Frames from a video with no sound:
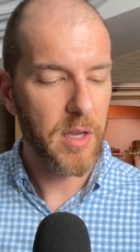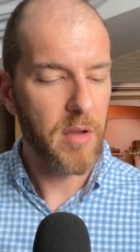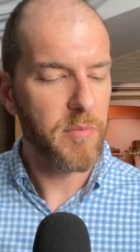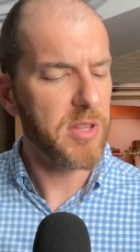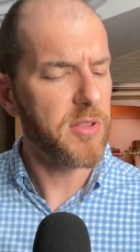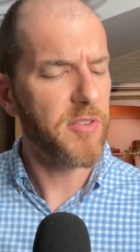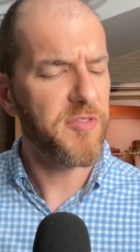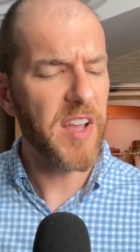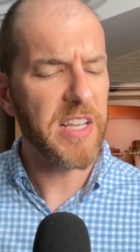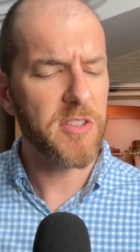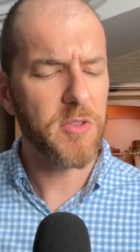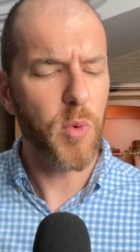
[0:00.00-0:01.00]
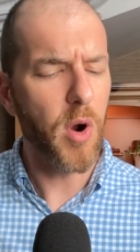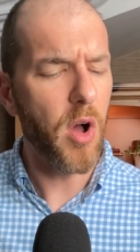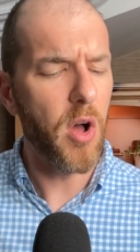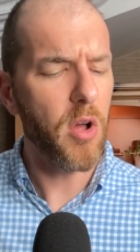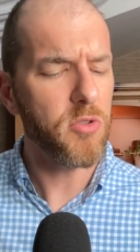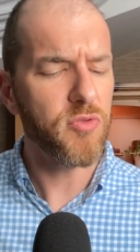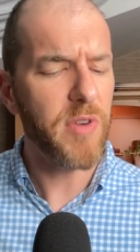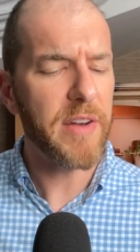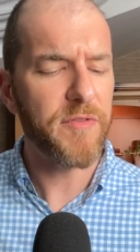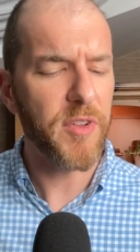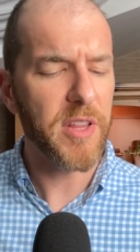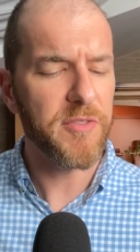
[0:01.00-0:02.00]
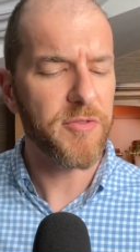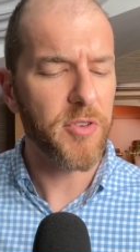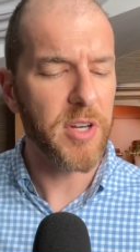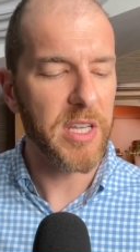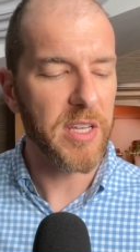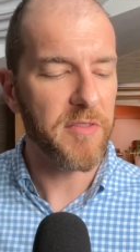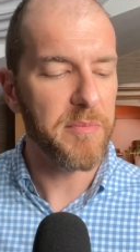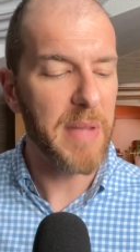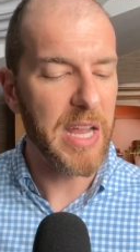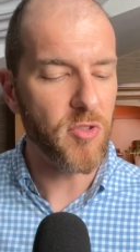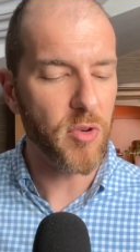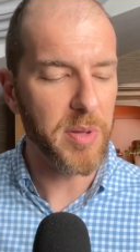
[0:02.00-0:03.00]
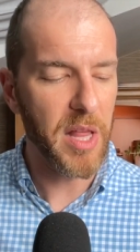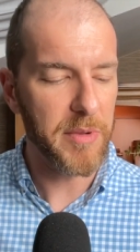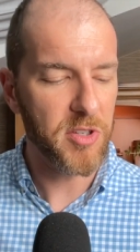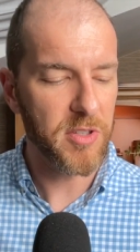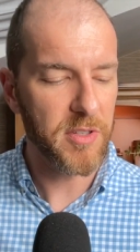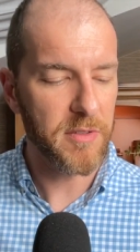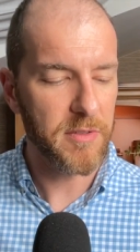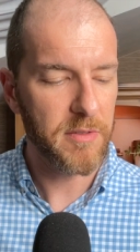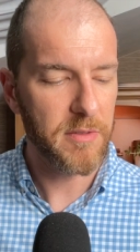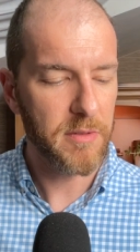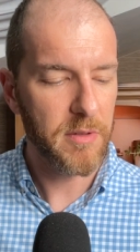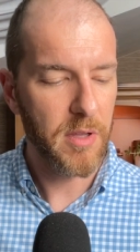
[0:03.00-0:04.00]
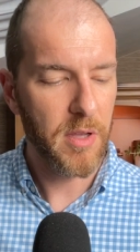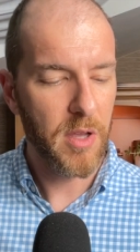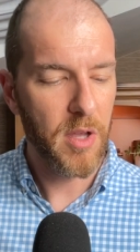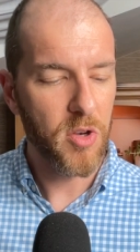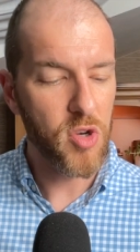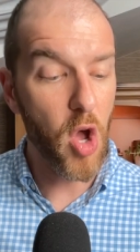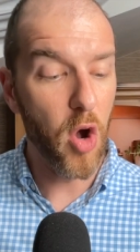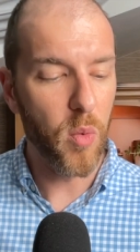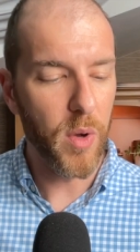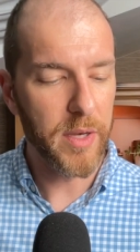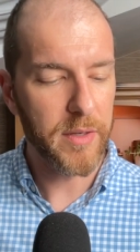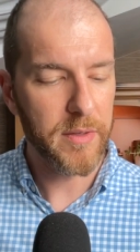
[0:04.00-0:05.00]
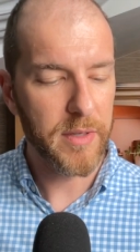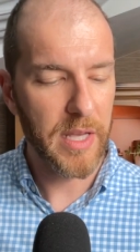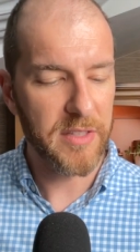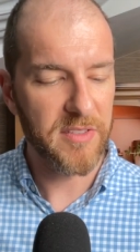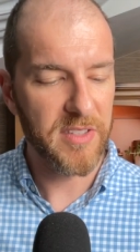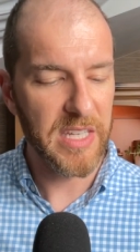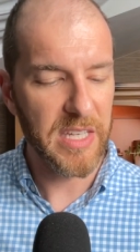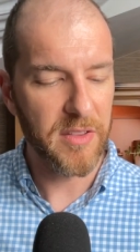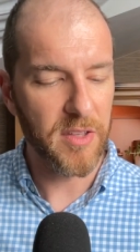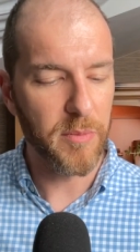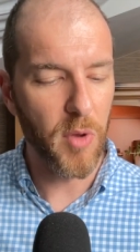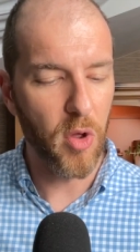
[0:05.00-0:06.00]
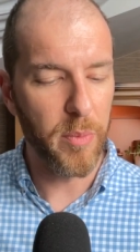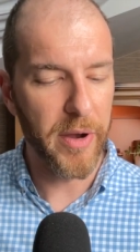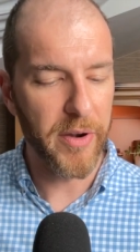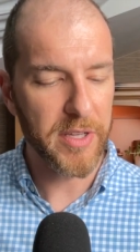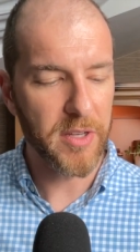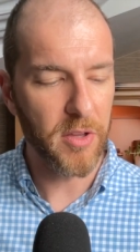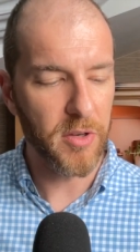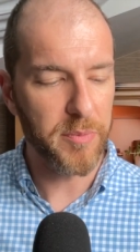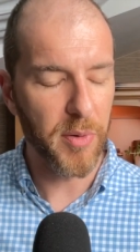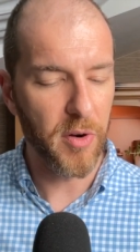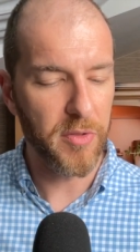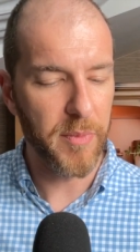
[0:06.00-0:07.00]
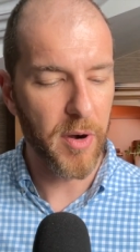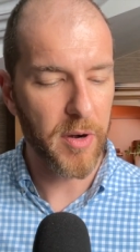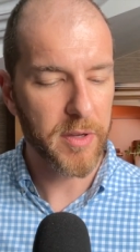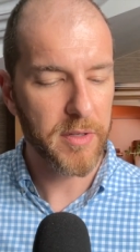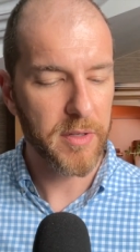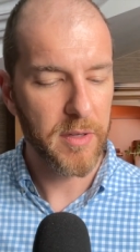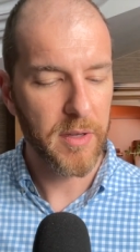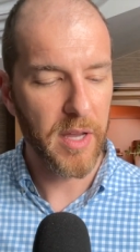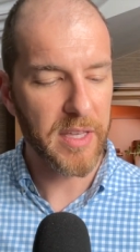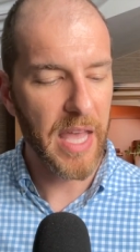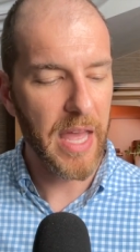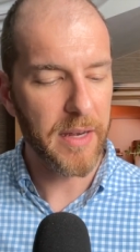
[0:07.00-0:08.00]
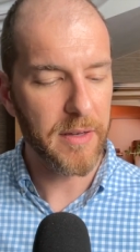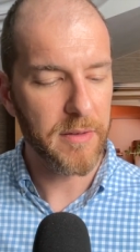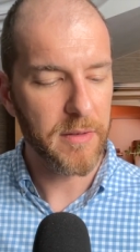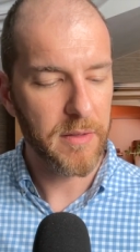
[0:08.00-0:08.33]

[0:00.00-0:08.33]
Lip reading: but their faces were all dreadfully free of major blemishes. No one had seen the mulberry-colored birthmark again.